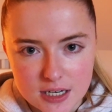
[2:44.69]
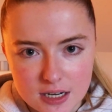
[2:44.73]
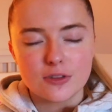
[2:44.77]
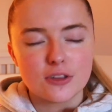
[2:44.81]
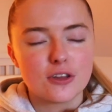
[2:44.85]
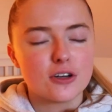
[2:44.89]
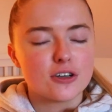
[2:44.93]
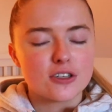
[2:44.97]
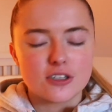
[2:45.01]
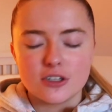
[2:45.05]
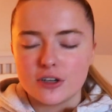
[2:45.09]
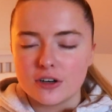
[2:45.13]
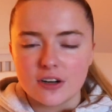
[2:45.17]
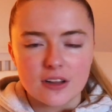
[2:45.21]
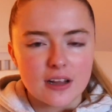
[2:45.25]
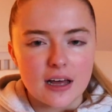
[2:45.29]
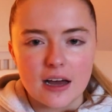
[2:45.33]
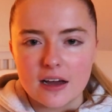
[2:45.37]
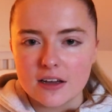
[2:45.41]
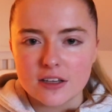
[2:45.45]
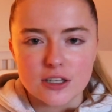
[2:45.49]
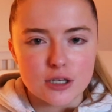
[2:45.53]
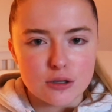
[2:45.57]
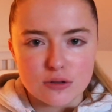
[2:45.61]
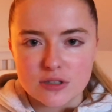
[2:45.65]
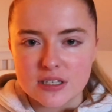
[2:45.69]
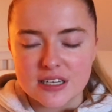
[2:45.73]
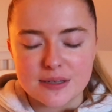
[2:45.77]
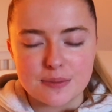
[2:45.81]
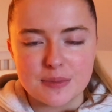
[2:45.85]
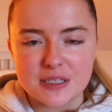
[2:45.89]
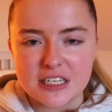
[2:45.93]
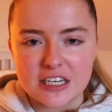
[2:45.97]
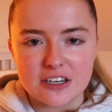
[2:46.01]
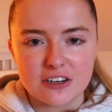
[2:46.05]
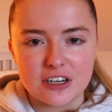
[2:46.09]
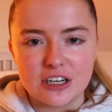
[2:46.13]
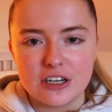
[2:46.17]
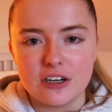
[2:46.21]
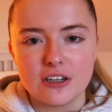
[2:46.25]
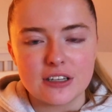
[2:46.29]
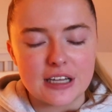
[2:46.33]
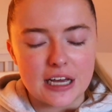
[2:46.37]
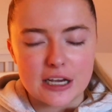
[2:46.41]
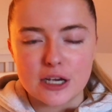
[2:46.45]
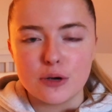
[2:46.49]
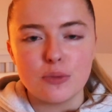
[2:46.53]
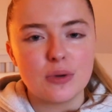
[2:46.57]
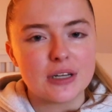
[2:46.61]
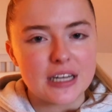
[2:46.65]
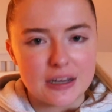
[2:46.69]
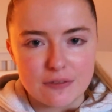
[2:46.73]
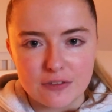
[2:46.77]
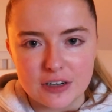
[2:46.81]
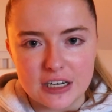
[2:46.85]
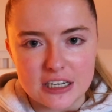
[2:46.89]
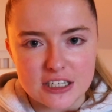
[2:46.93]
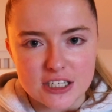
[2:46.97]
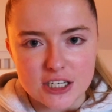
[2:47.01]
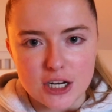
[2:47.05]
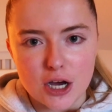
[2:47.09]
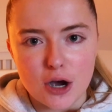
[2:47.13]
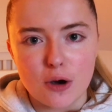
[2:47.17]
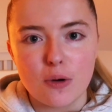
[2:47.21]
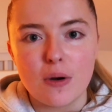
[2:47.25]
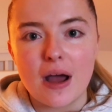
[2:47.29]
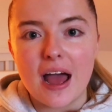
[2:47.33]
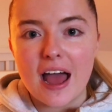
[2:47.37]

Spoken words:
There's none of that useless material that you will never need to know.